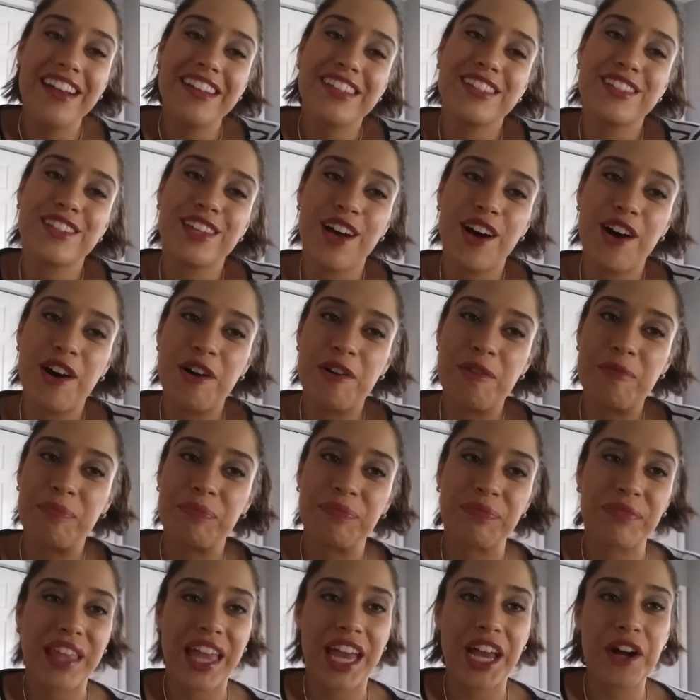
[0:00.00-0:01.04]
So
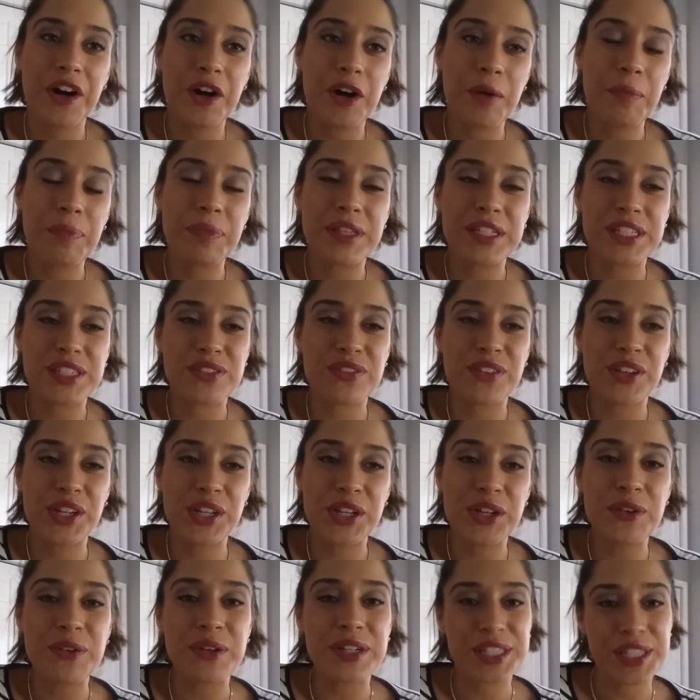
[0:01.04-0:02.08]
I hope this video